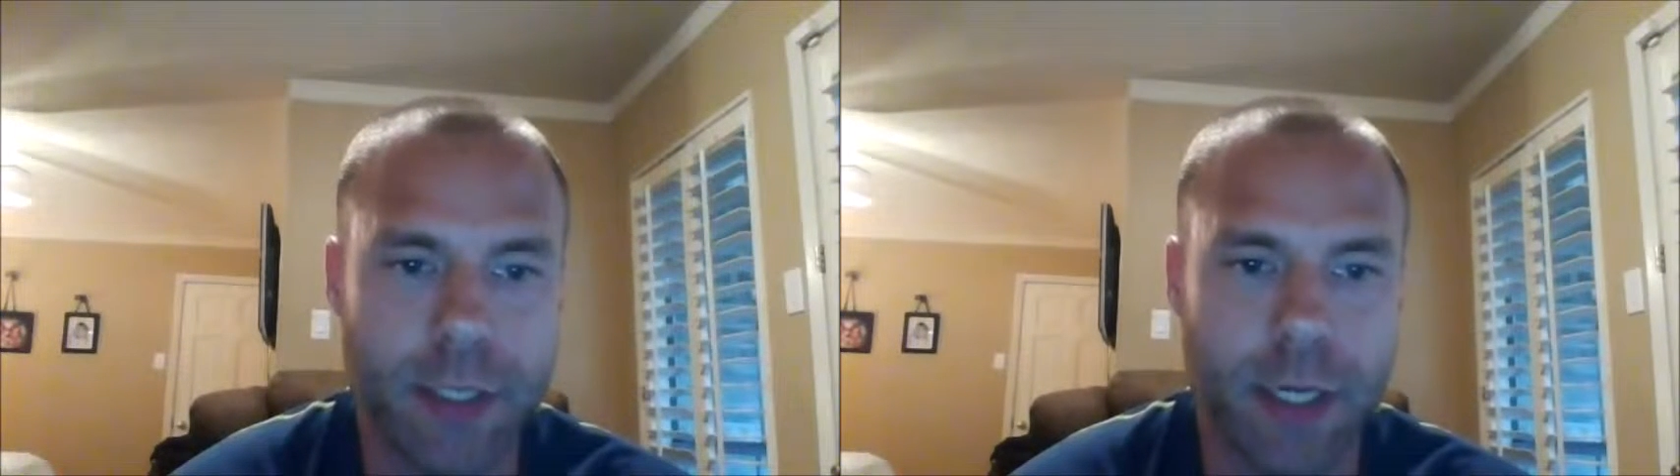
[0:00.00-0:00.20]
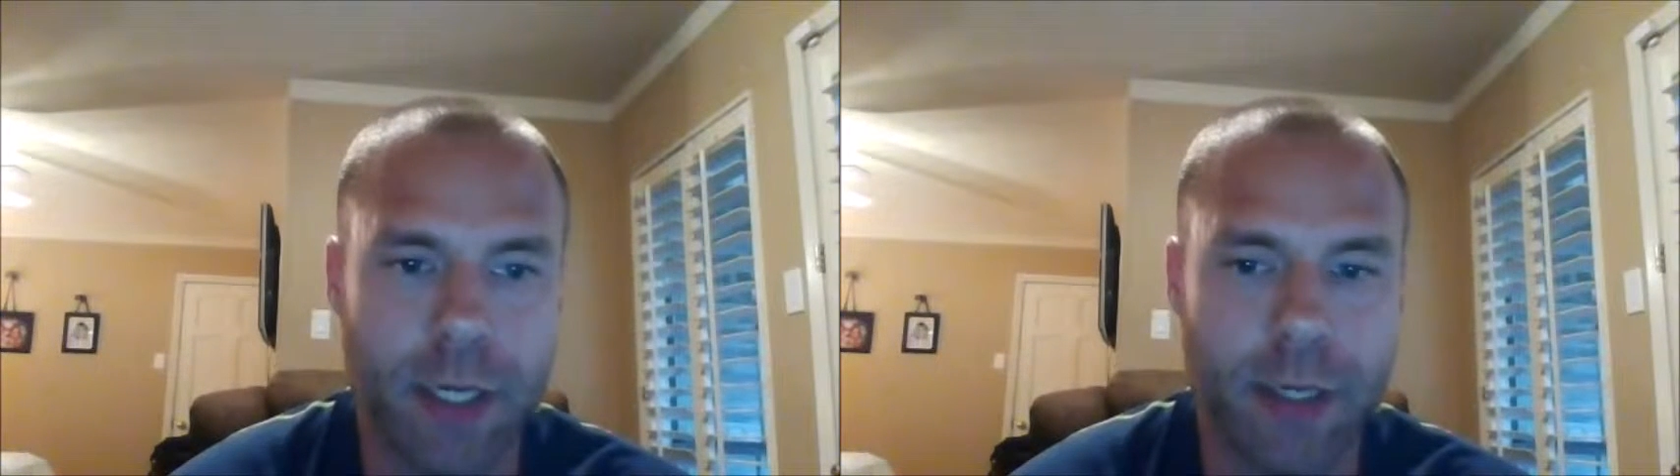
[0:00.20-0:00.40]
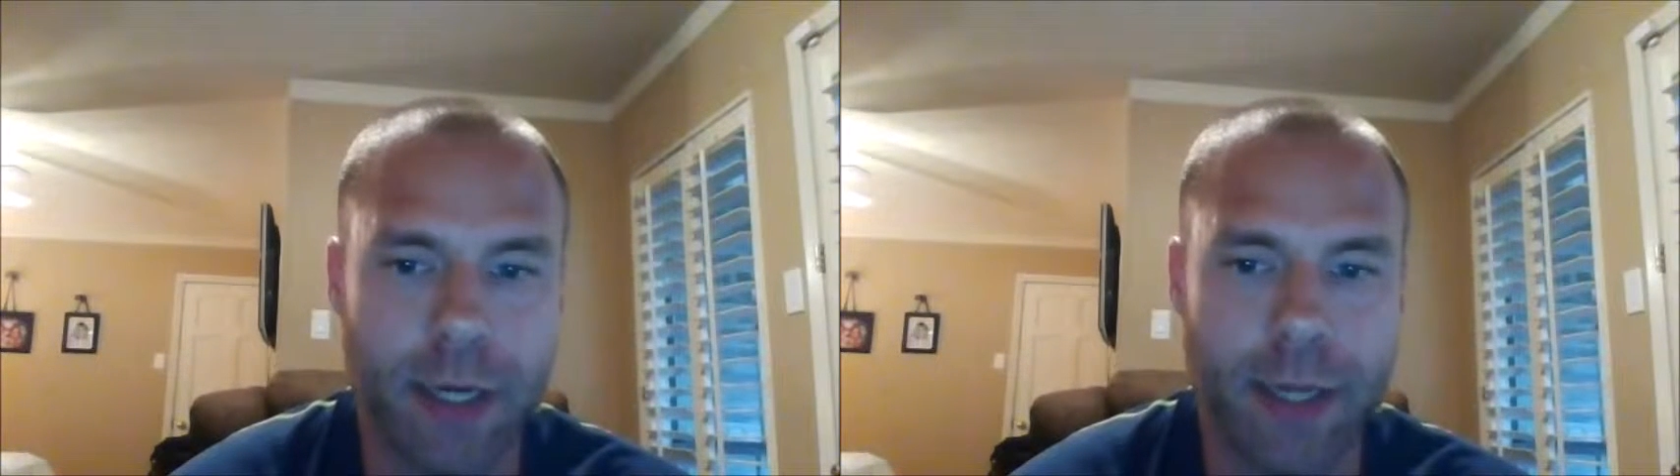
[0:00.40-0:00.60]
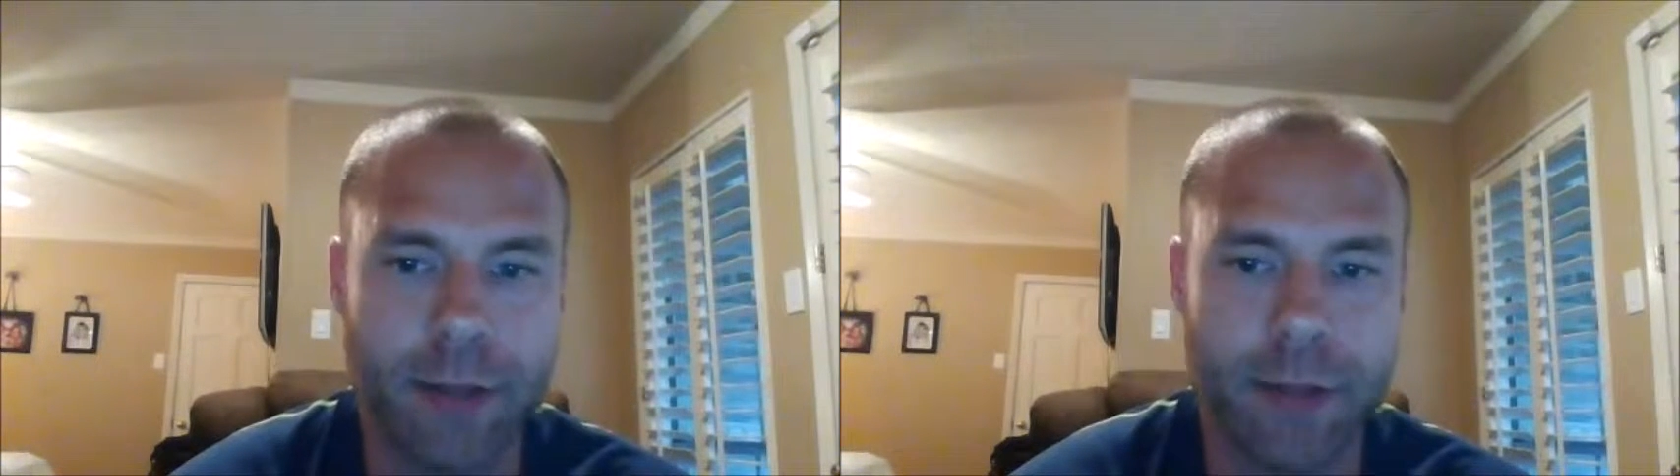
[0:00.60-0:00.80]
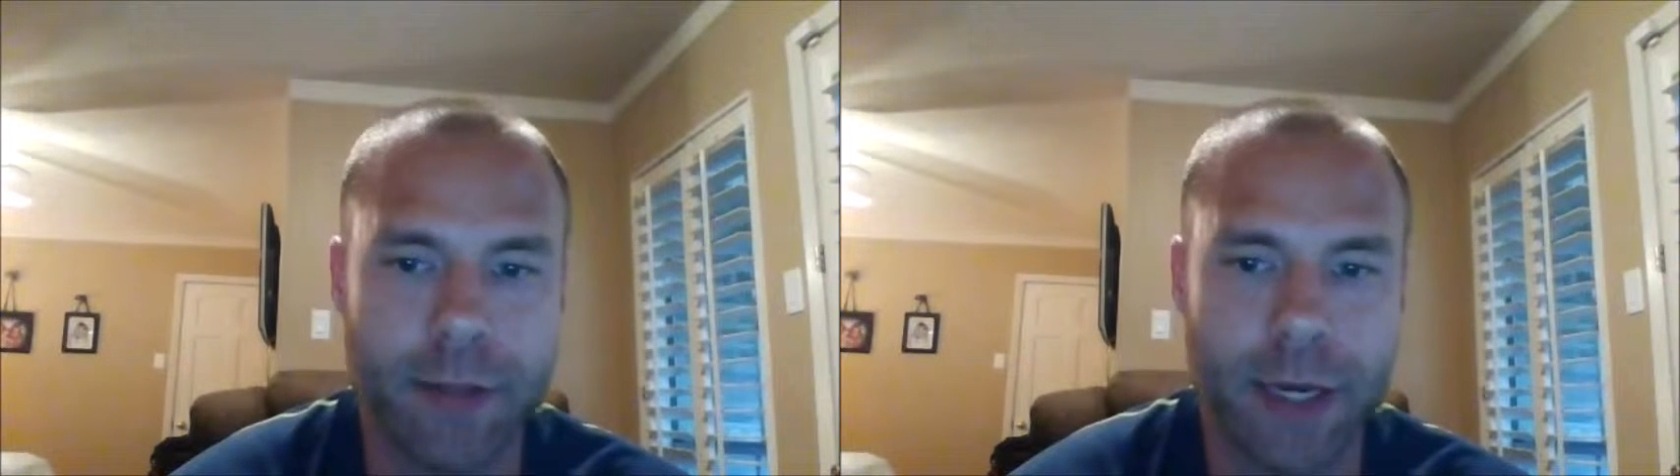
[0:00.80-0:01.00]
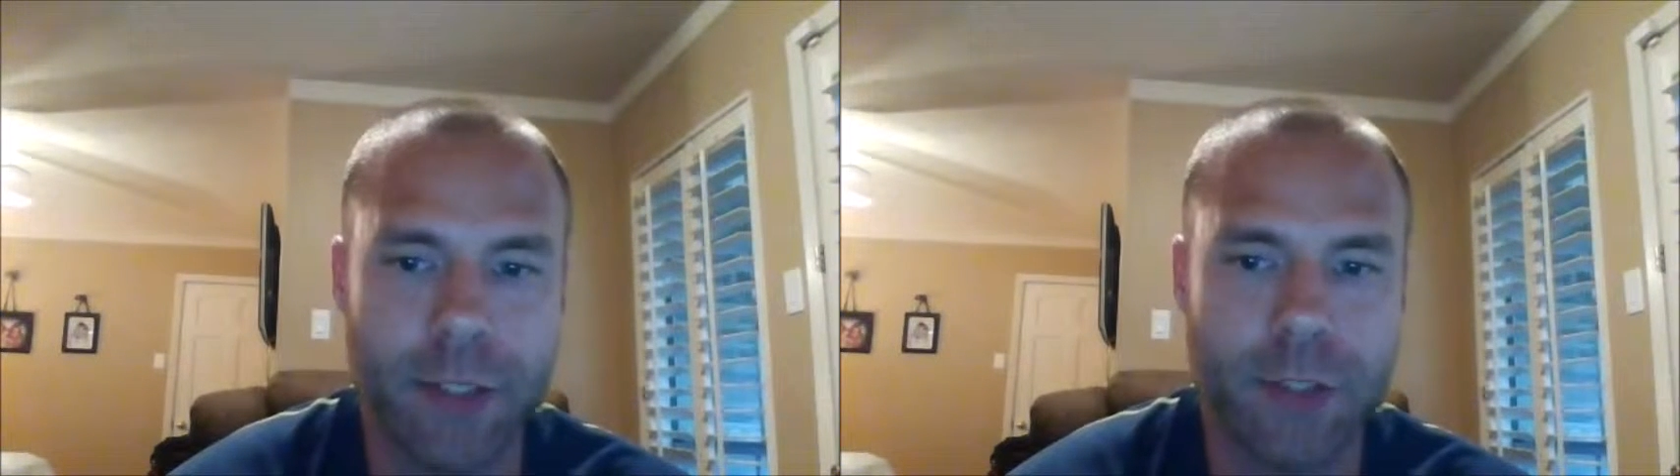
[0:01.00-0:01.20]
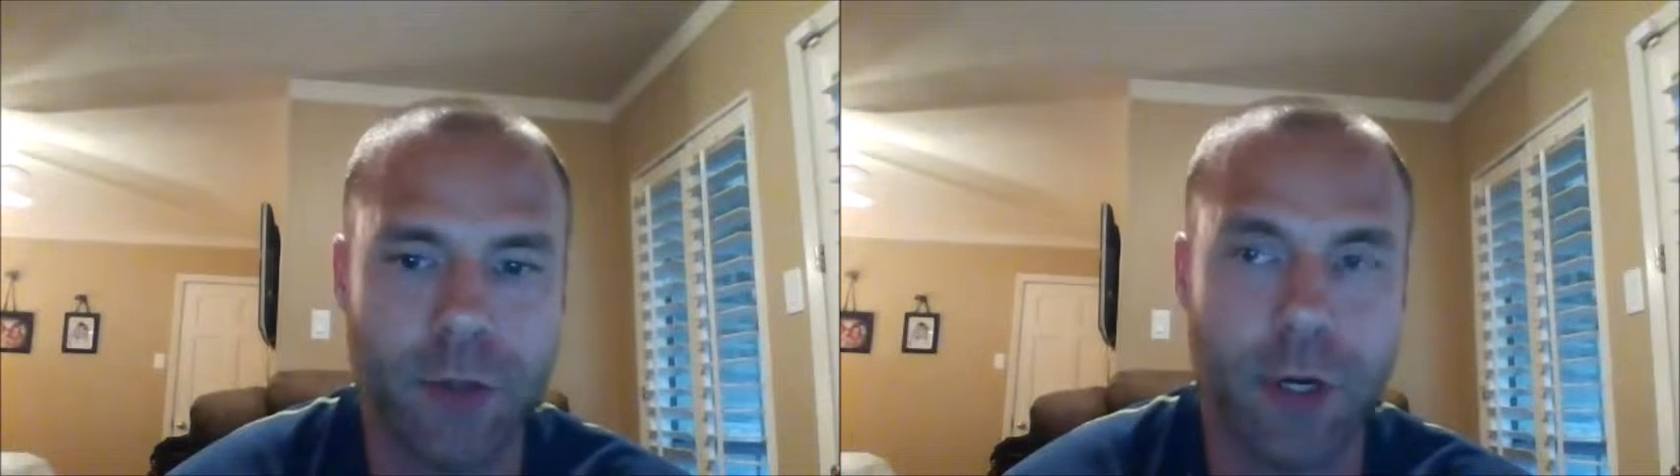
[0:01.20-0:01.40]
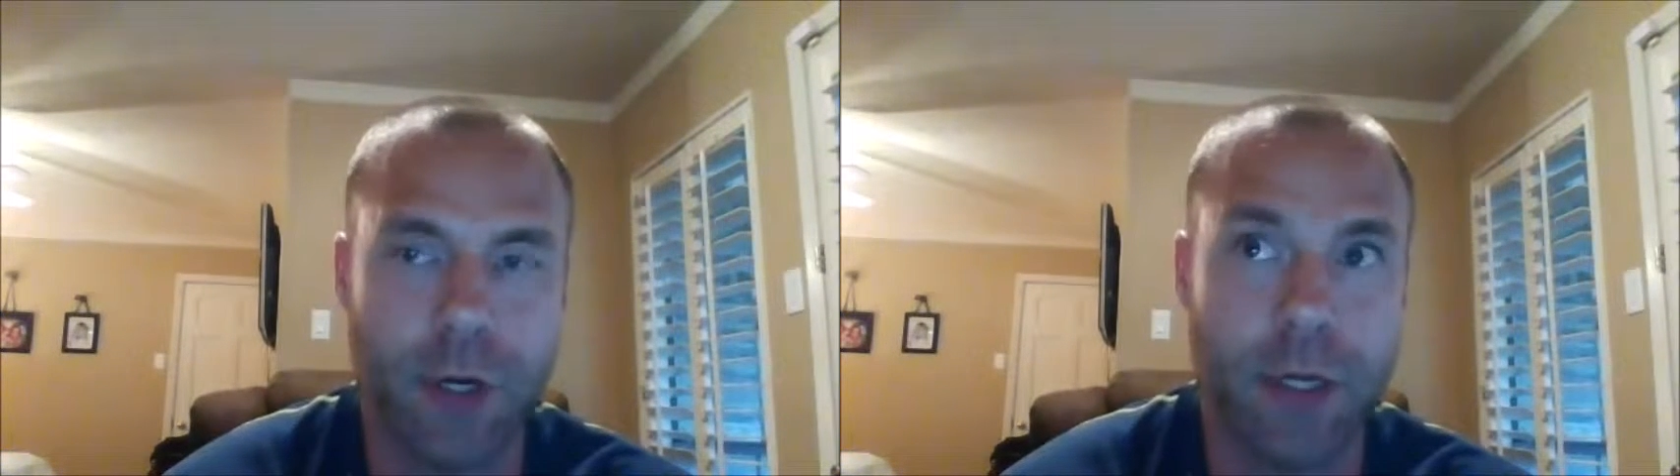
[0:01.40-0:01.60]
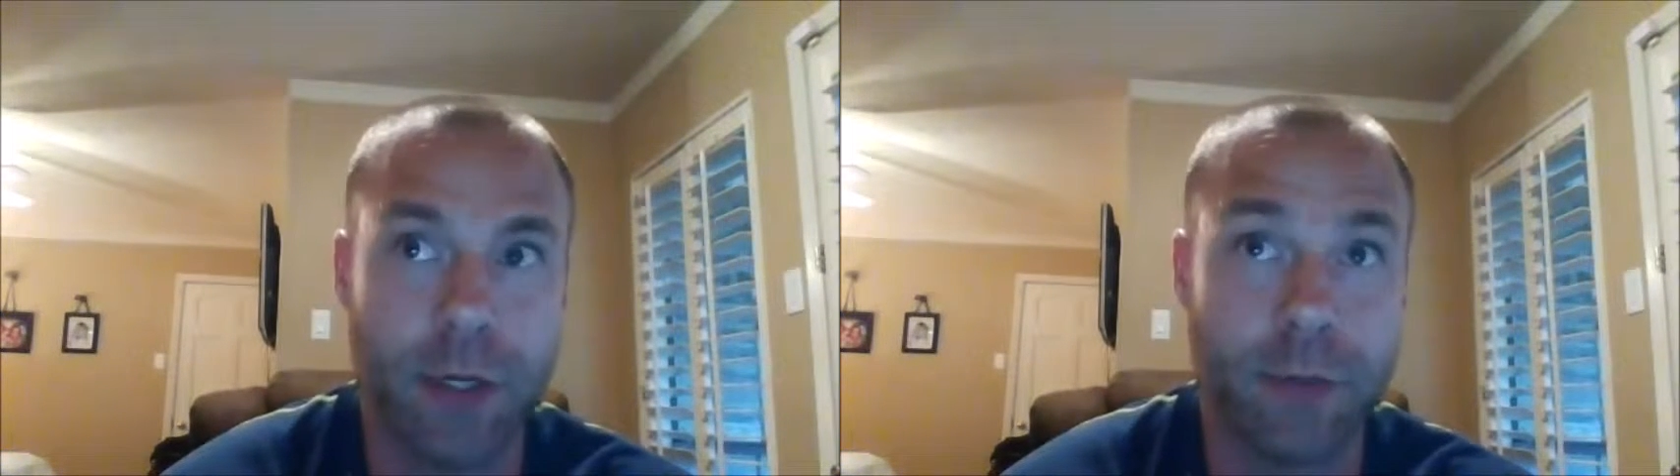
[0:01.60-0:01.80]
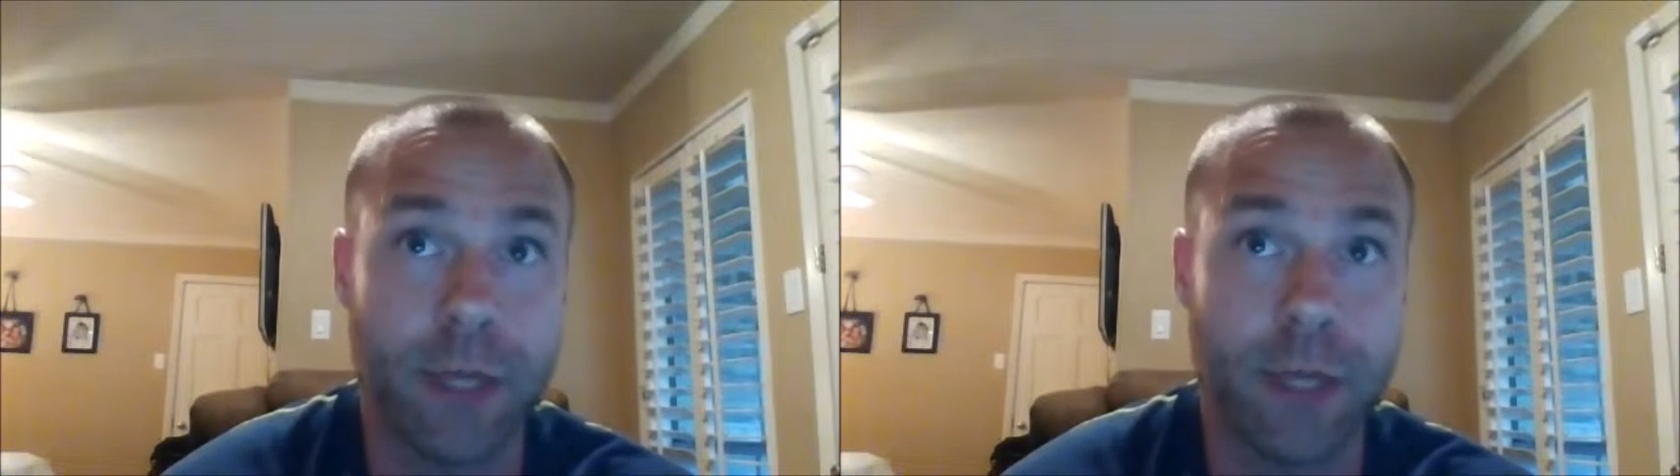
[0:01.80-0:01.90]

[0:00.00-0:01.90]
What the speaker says: that I started.